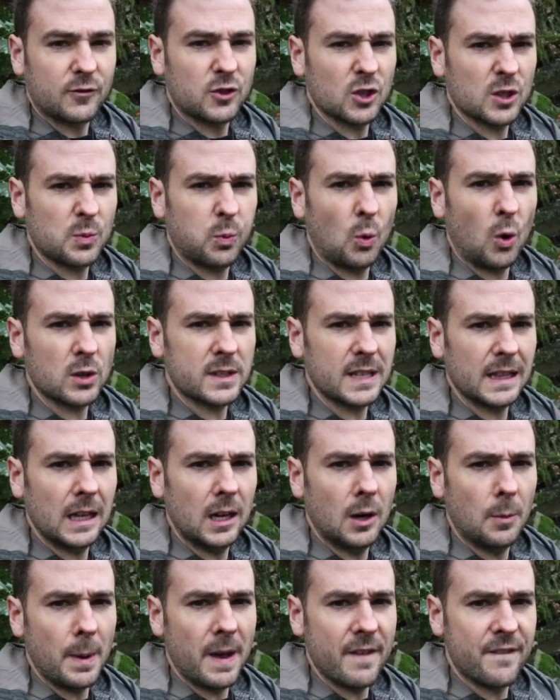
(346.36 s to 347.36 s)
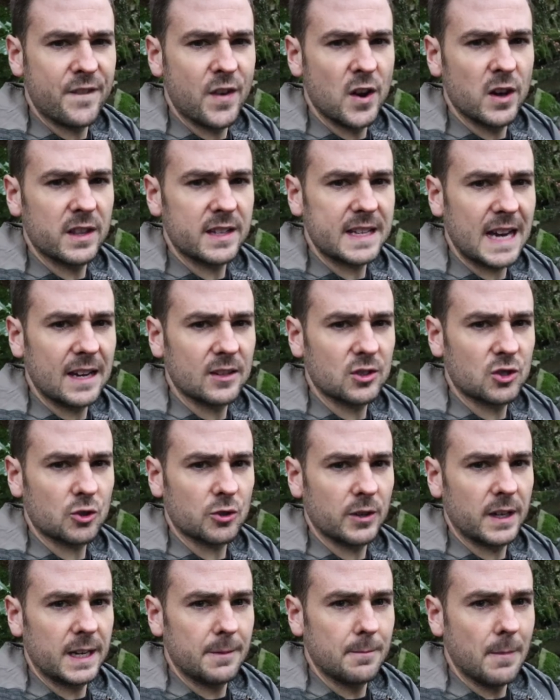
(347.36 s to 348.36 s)
Just walked a little bit further
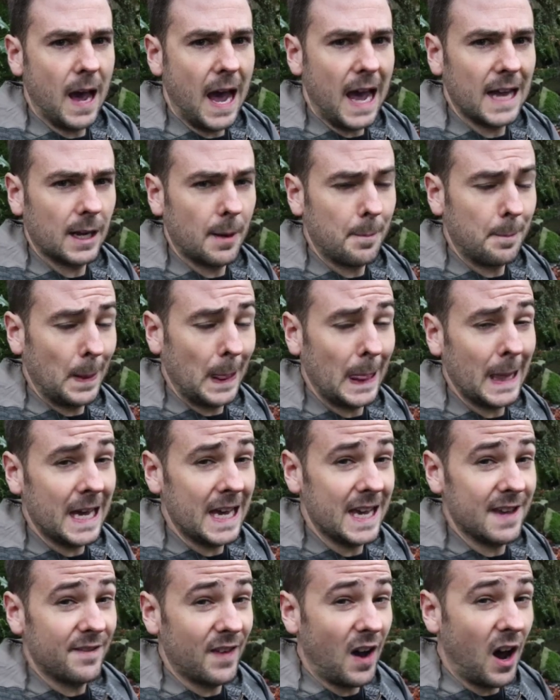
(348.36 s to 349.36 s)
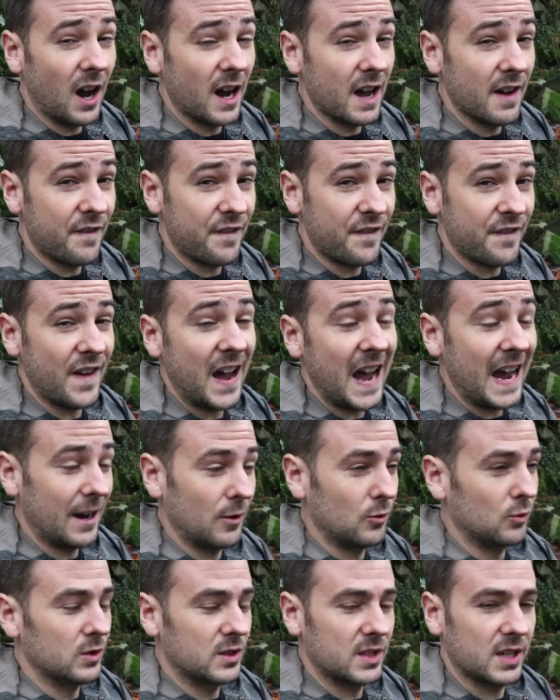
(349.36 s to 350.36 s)
downstream and I believe I have
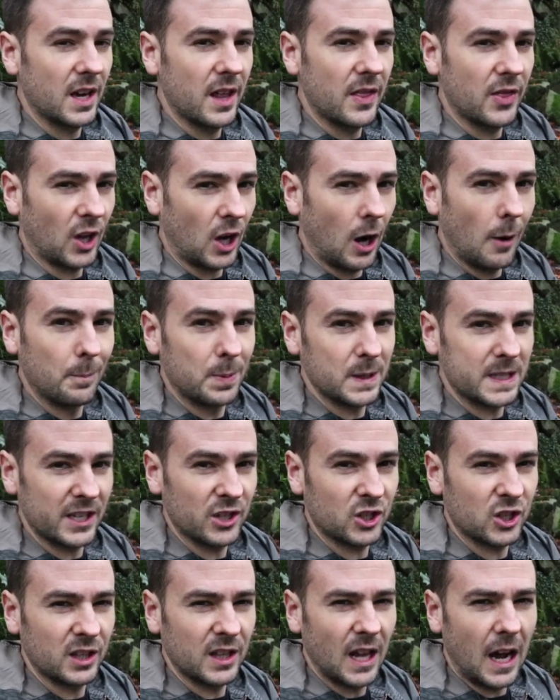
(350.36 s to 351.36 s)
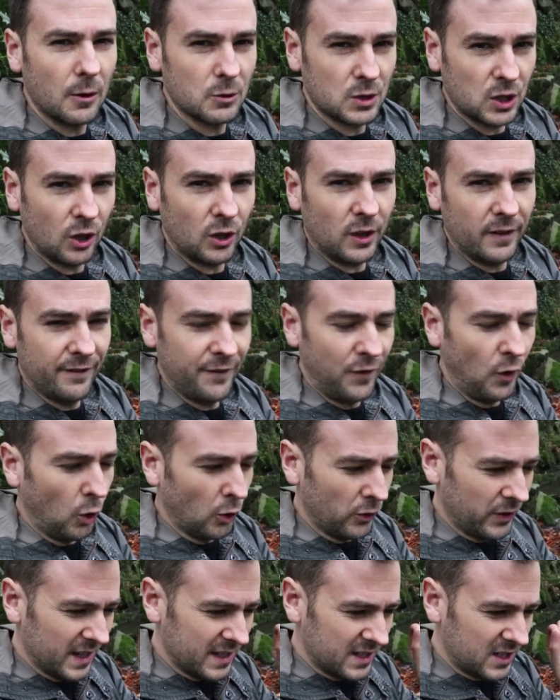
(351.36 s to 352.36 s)
found the composition that I was looking
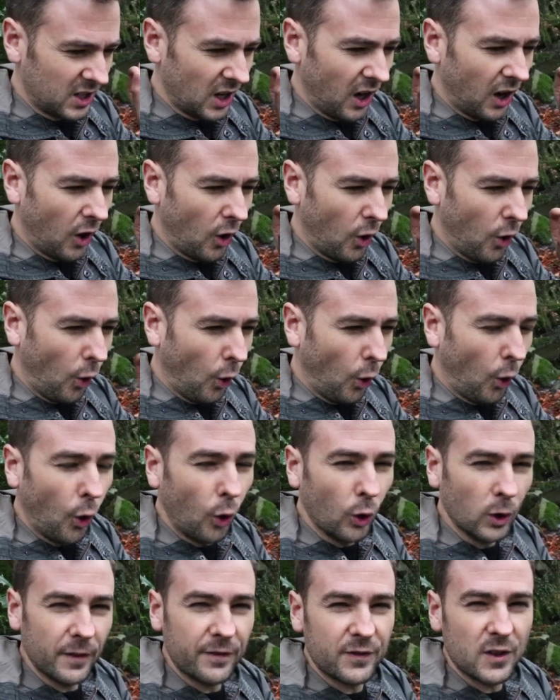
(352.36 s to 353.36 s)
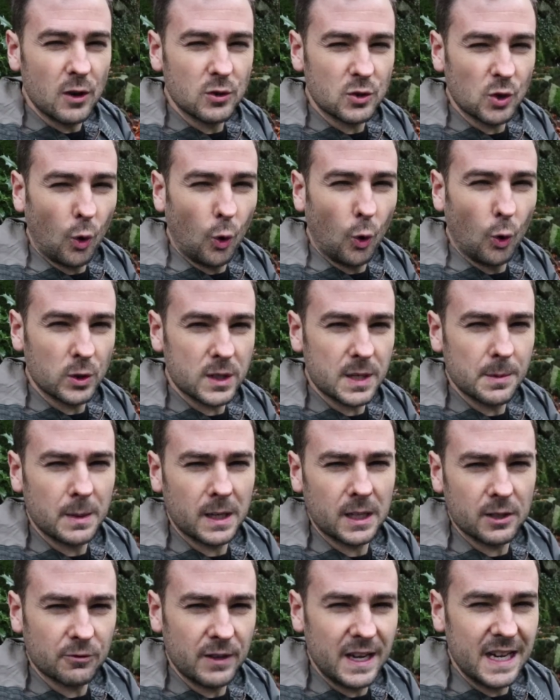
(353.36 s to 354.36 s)
for, that's got all of those autumn
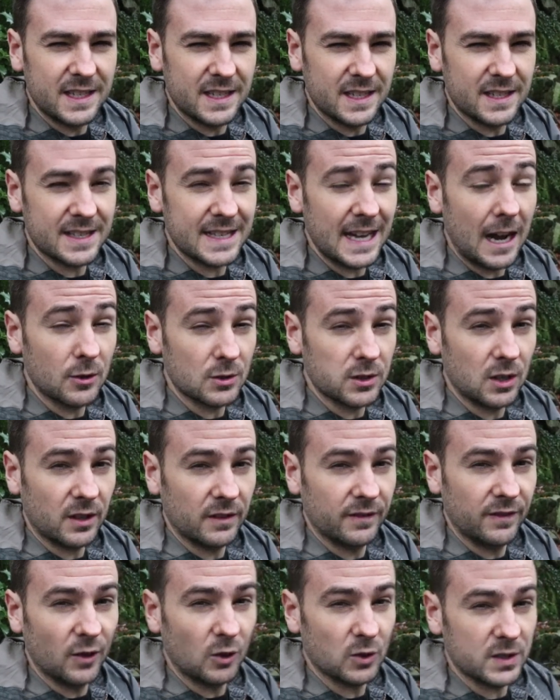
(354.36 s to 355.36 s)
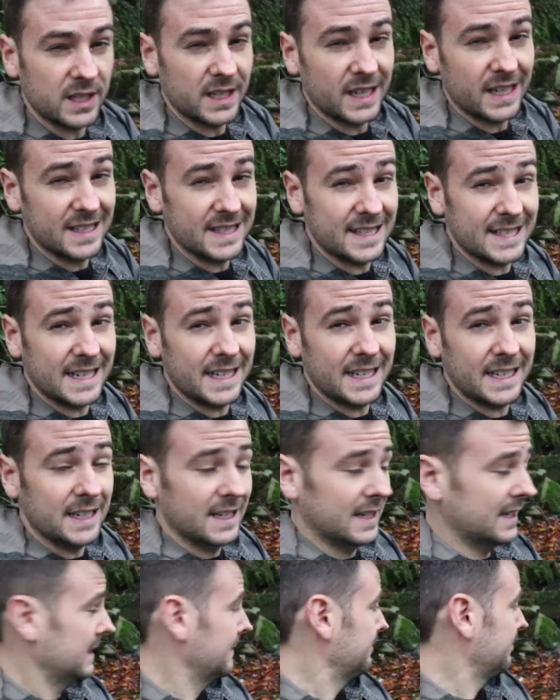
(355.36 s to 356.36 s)
ingredients that I was looking for. So you can see
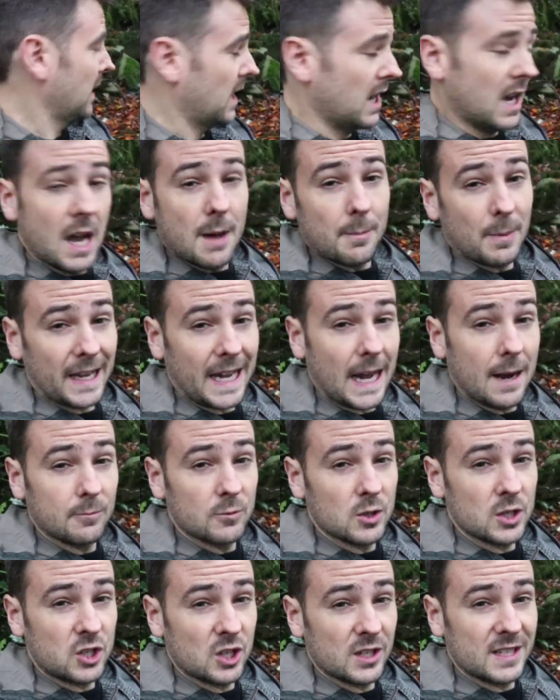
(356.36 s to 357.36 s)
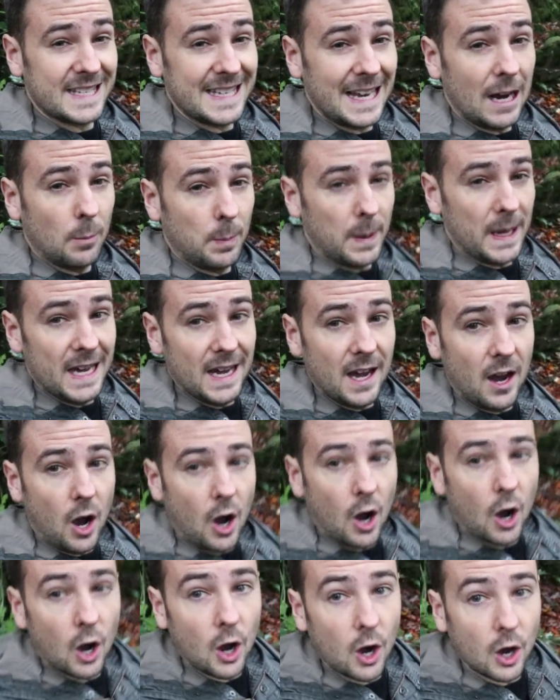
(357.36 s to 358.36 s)
my camera is just set up here
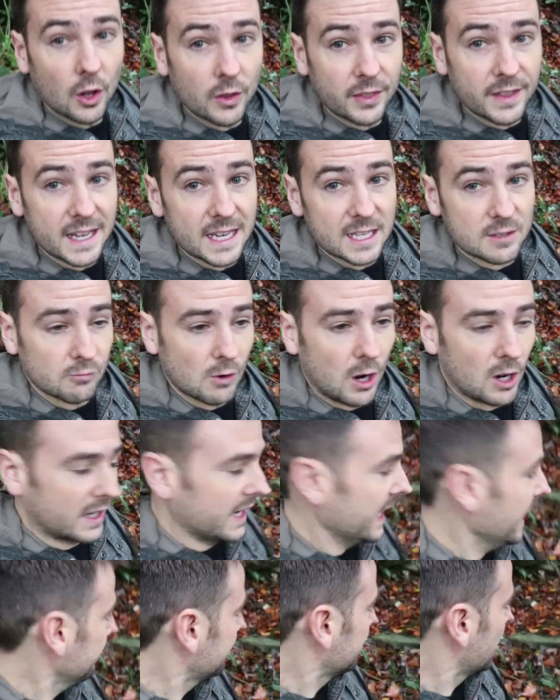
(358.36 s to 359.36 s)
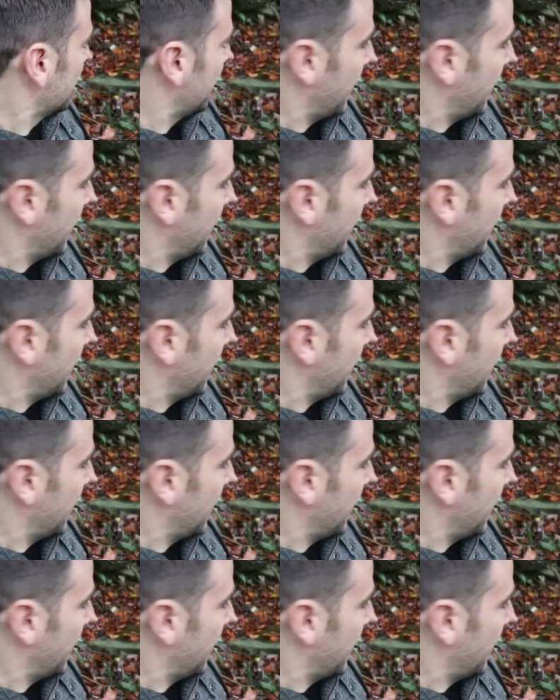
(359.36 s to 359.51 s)
on this rock here,